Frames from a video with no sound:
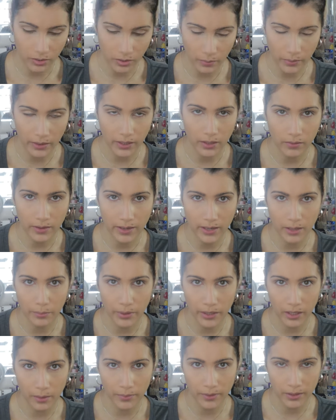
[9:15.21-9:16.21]
So I'm gonna go ahead and
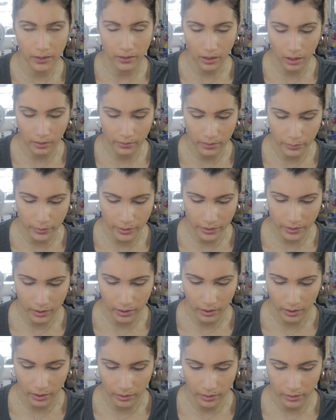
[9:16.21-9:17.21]
pick up the Laura
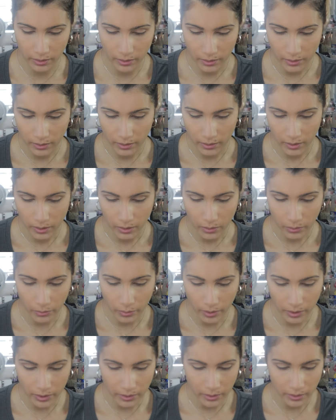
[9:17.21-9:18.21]
Mercier
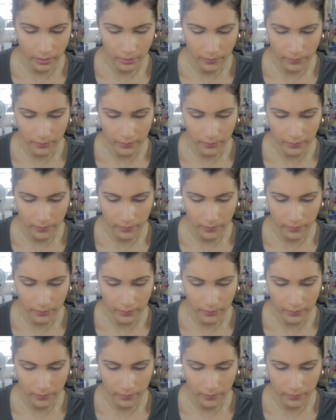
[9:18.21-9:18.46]
one